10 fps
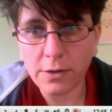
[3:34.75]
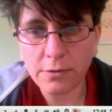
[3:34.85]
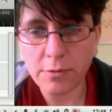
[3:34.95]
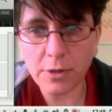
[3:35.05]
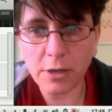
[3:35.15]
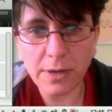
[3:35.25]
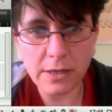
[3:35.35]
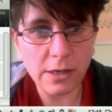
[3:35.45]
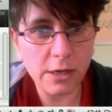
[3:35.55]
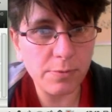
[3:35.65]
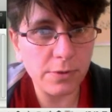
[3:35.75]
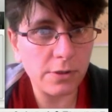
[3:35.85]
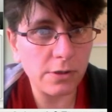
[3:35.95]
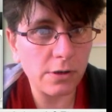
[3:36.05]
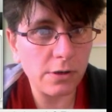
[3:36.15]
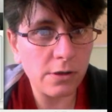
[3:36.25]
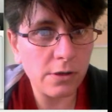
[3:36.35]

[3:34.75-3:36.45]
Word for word: so when we go back to OpenShot